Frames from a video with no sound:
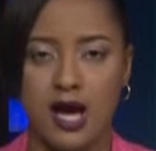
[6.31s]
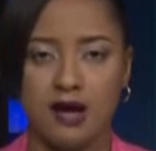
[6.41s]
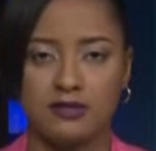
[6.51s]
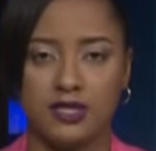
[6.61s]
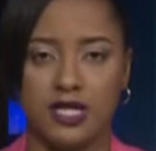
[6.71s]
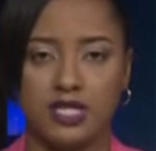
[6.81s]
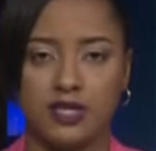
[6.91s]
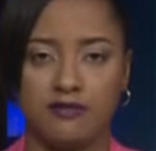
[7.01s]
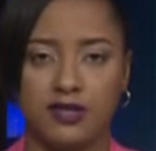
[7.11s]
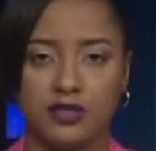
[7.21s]
after
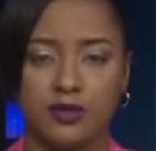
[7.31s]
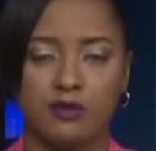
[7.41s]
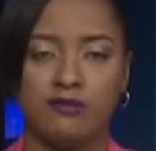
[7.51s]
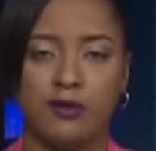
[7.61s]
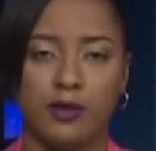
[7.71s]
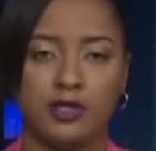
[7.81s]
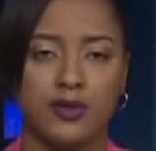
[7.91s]
clinching victory on February